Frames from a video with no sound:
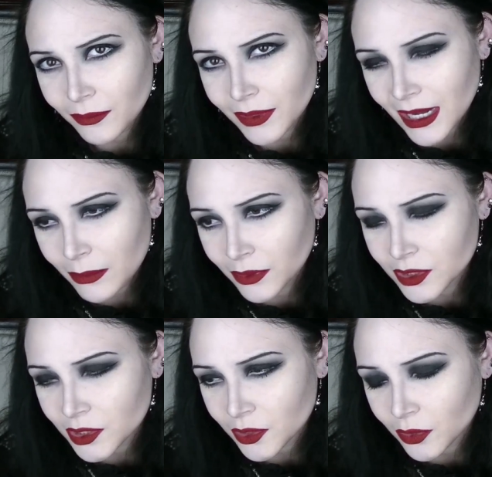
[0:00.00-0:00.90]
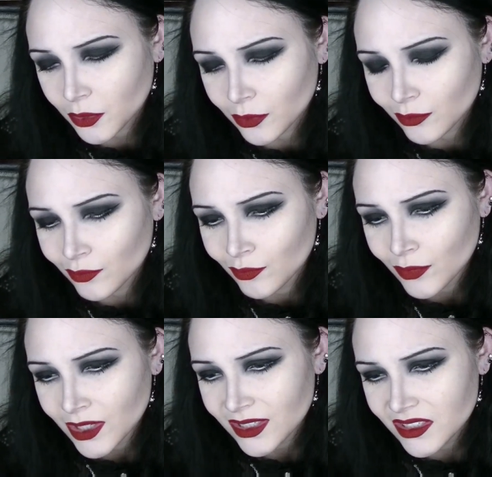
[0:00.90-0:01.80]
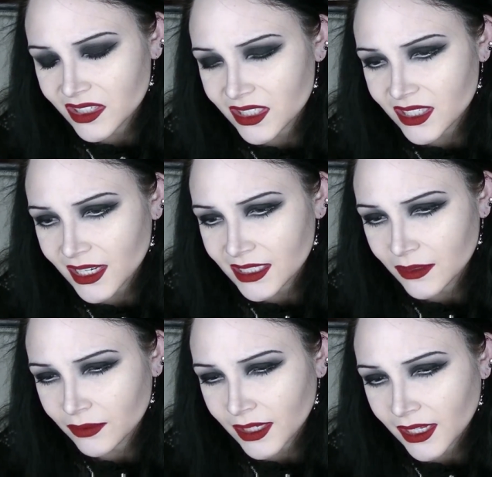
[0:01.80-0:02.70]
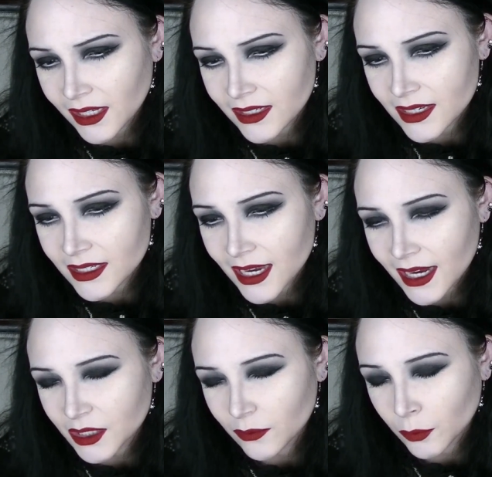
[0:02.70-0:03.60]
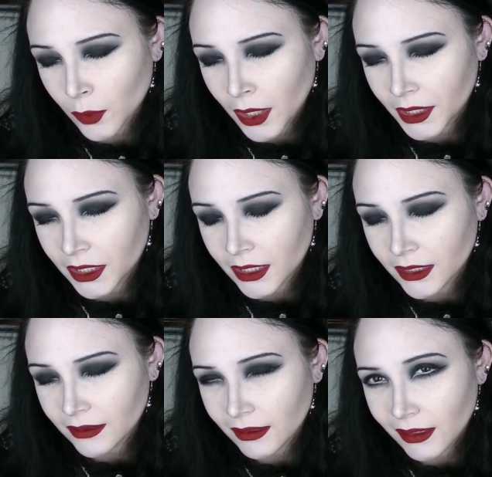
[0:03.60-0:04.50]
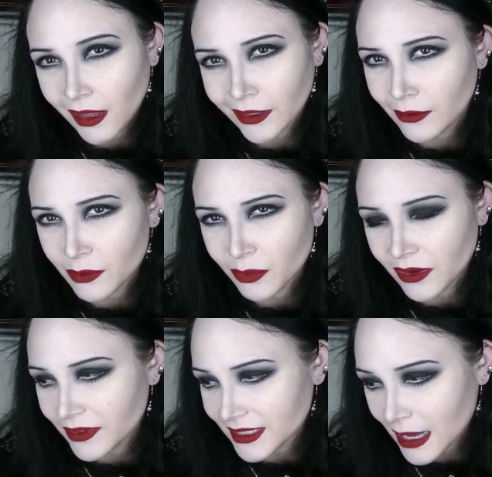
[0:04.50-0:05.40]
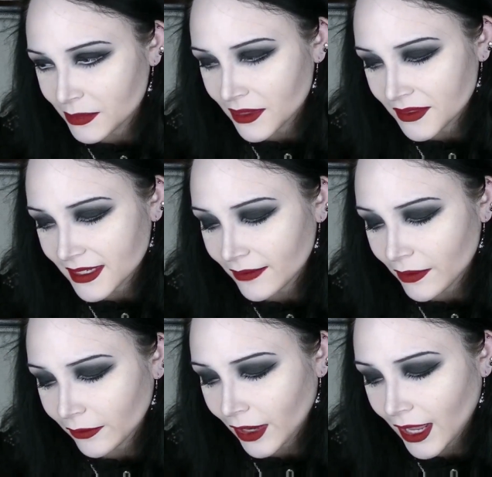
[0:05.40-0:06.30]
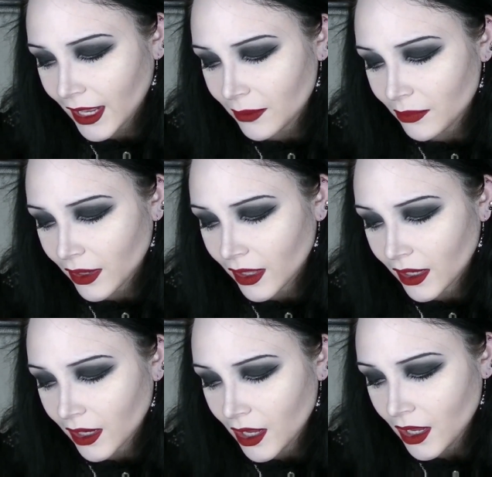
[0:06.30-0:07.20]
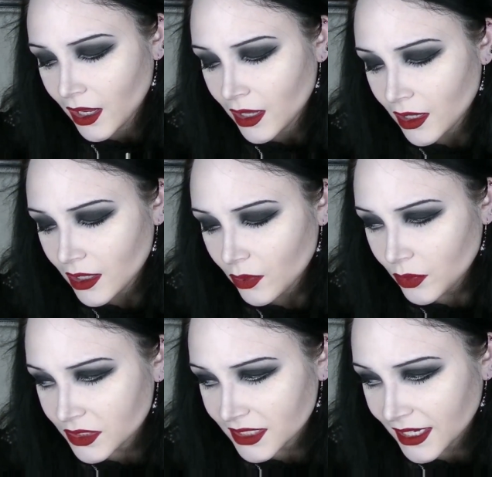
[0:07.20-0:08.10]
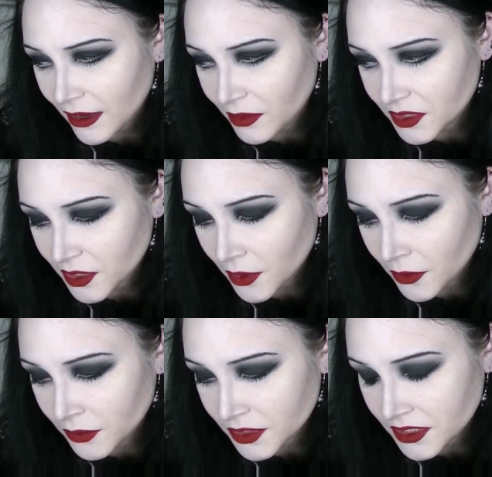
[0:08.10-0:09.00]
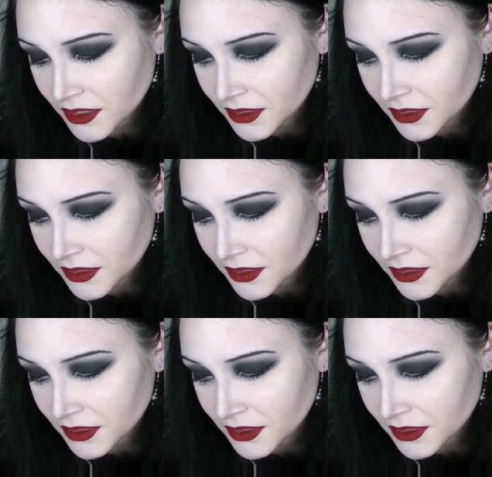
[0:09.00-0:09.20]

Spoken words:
been able to distinctively detect Veronica in any of the previous absinthes I've ever had, but we'll see how this goes.